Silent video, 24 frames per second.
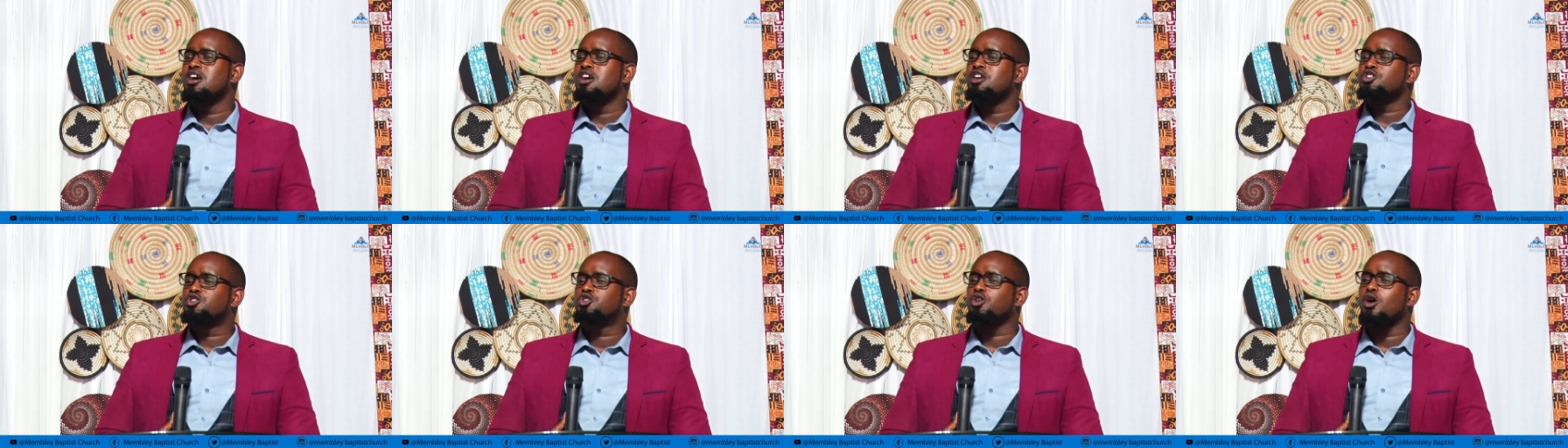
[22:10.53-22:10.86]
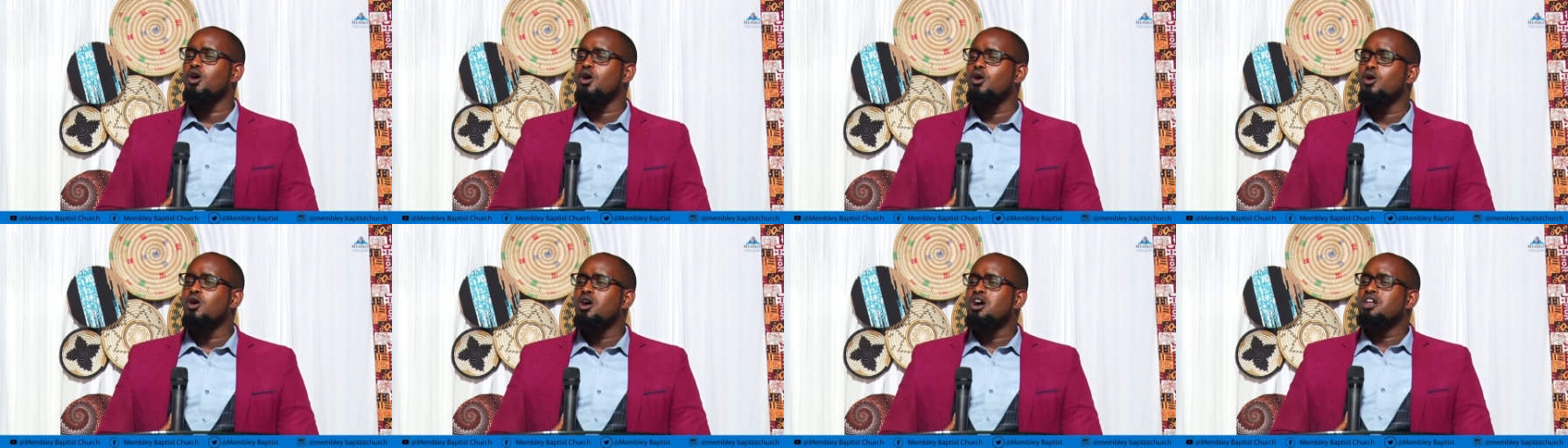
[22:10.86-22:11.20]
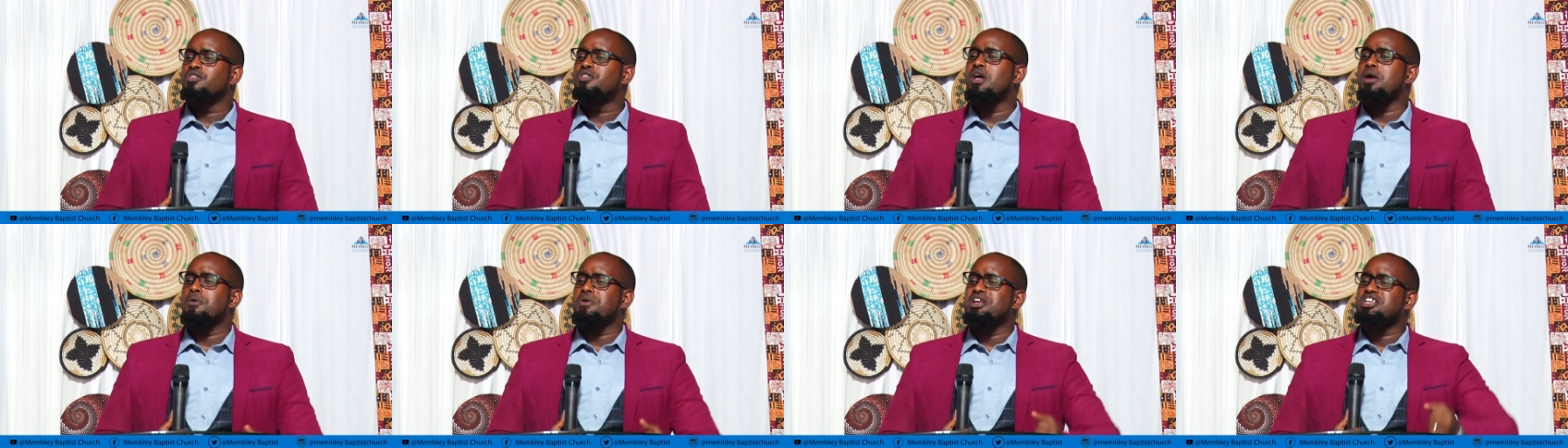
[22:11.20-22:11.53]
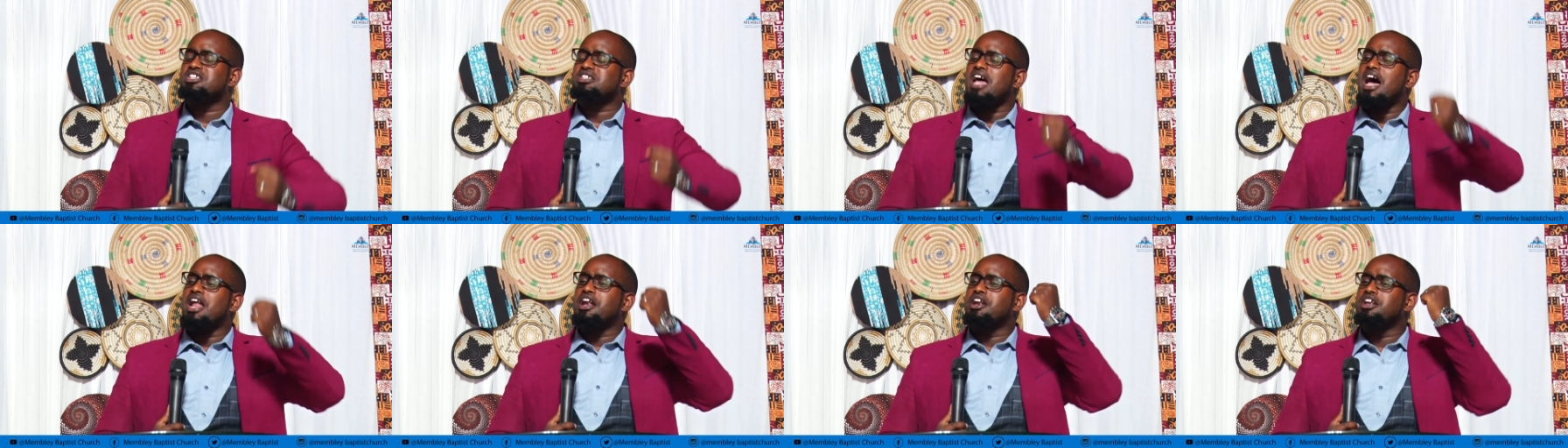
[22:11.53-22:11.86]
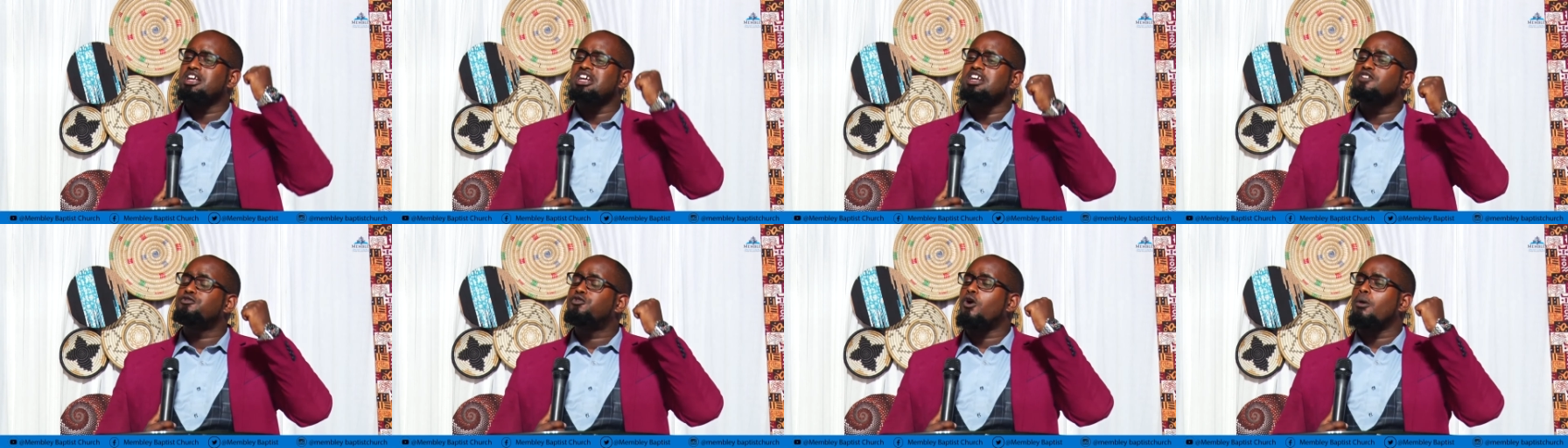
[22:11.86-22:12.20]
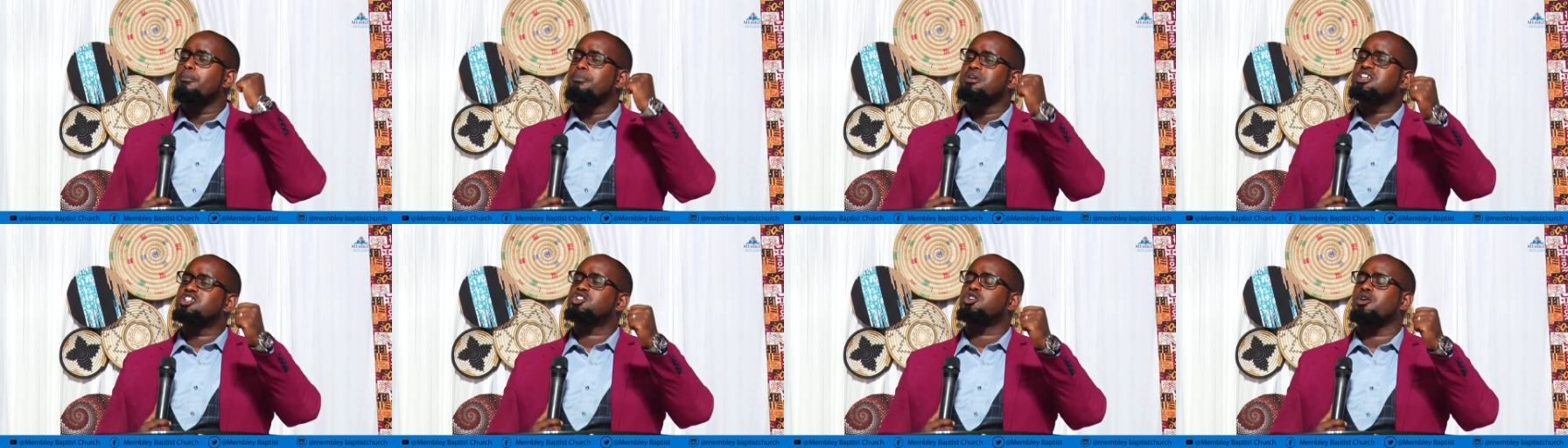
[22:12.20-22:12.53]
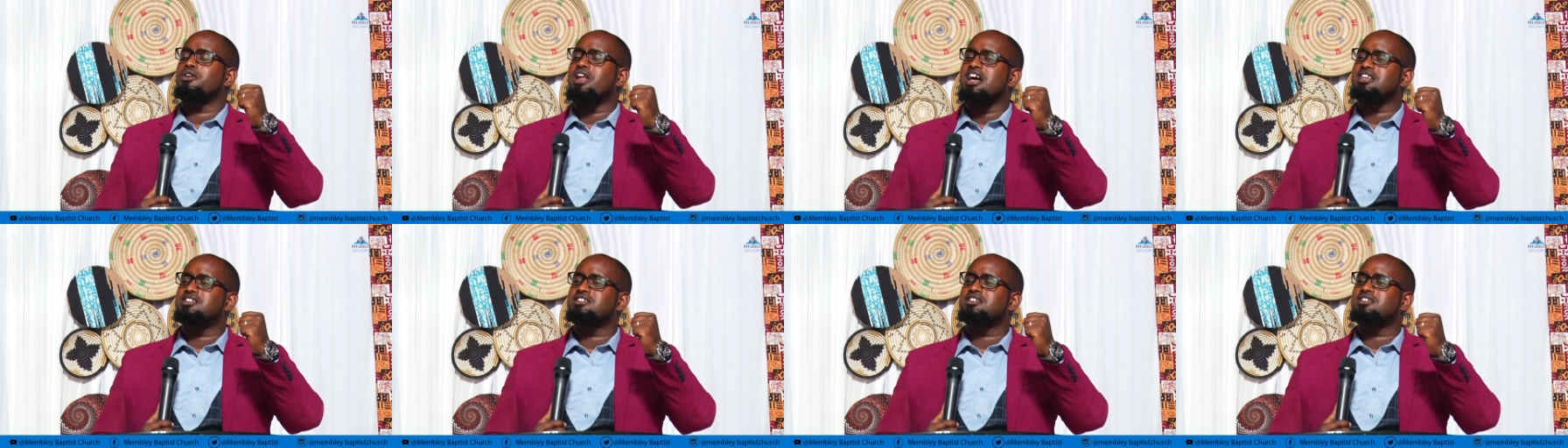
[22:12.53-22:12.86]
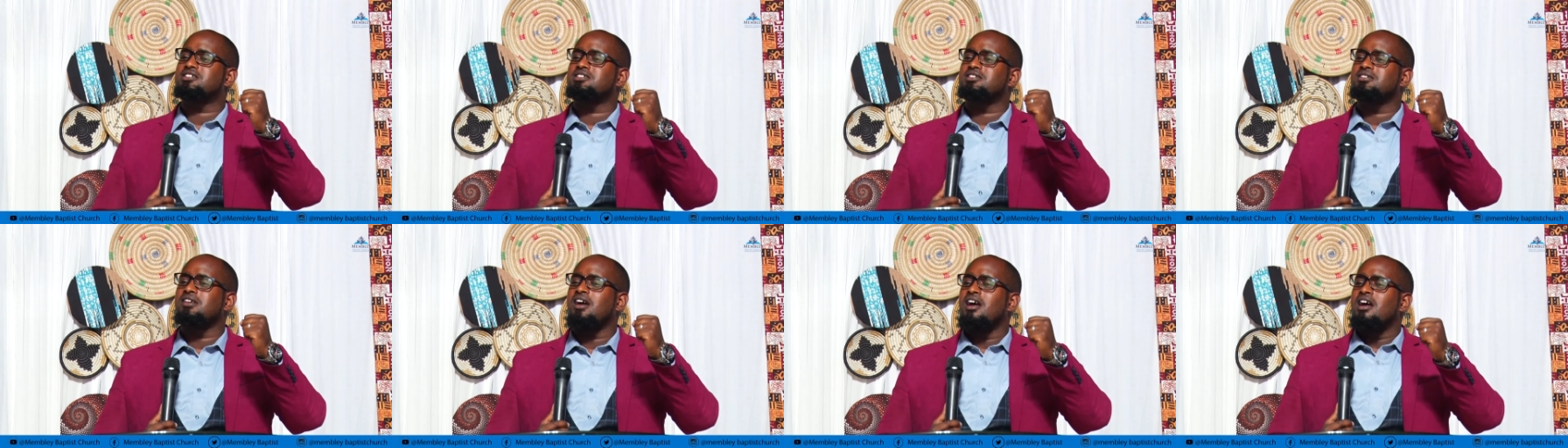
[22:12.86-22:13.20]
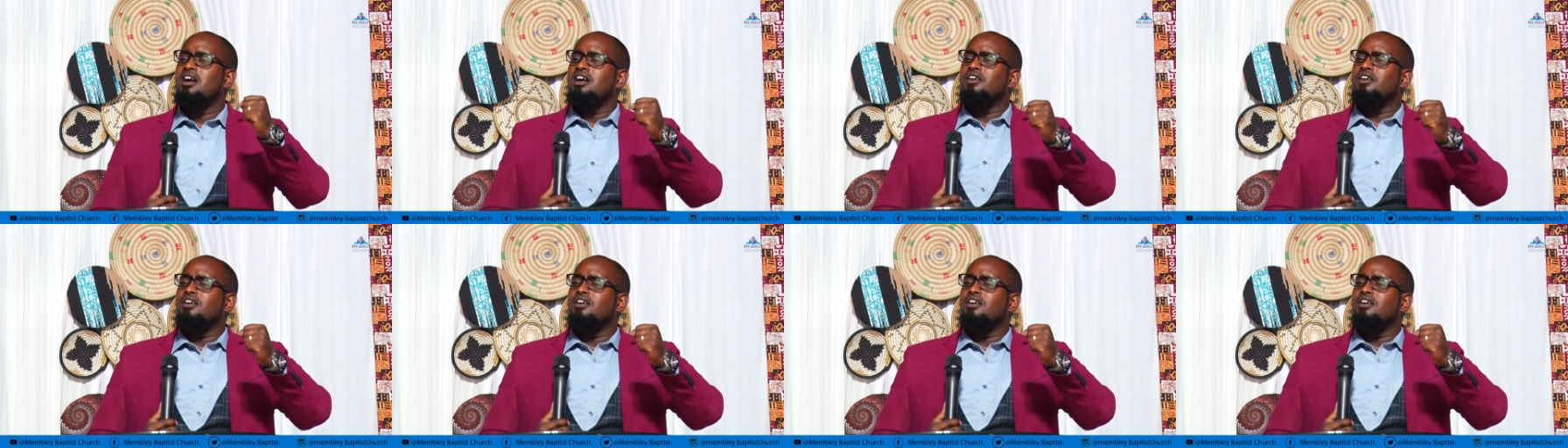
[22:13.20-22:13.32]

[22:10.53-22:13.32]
So there is a need for missionaries.